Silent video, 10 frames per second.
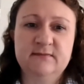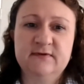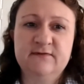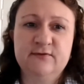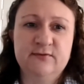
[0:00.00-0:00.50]

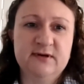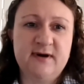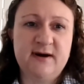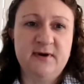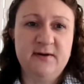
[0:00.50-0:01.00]
before we
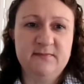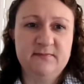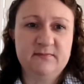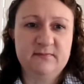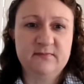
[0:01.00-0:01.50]
wrap up
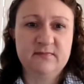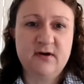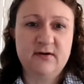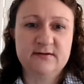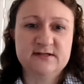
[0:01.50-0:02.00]

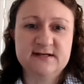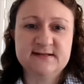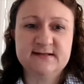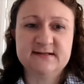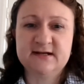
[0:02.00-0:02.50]
on
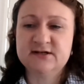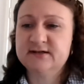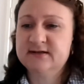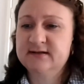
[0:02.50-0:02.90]
Jess's session?